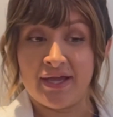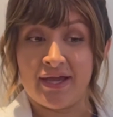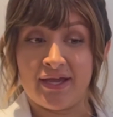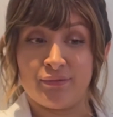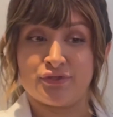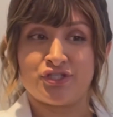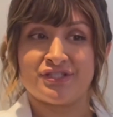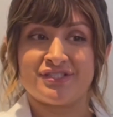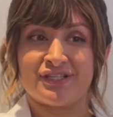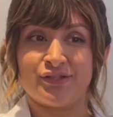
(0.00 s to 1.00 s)
I was
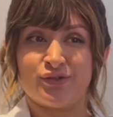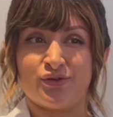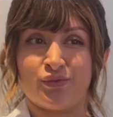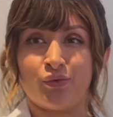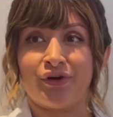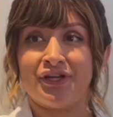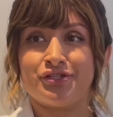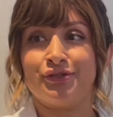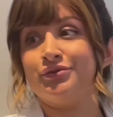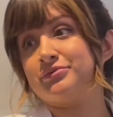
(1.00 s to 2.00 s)
just a little worried
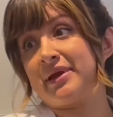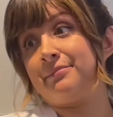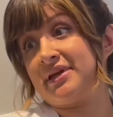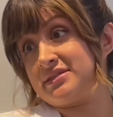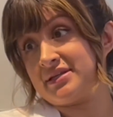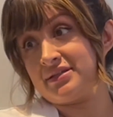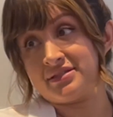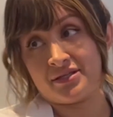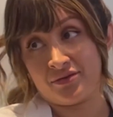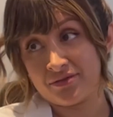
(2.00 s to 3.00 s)
to lose my bedside
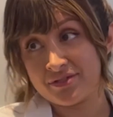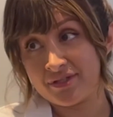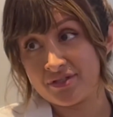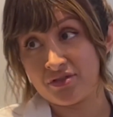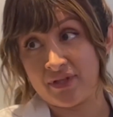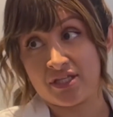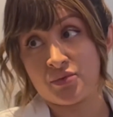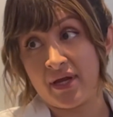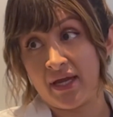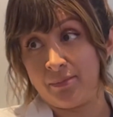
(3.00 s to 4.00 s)
skills, so that's
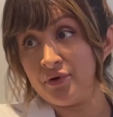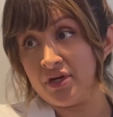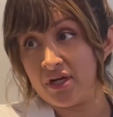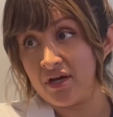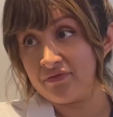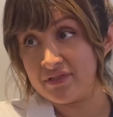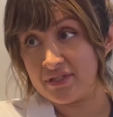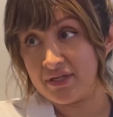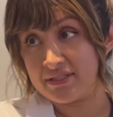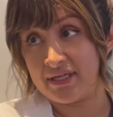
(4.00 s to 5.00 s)
why I put it off as
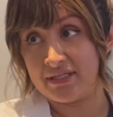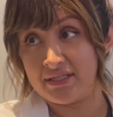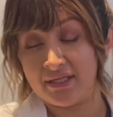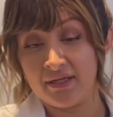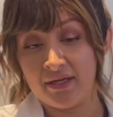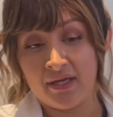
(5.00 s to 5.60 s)
long as I did.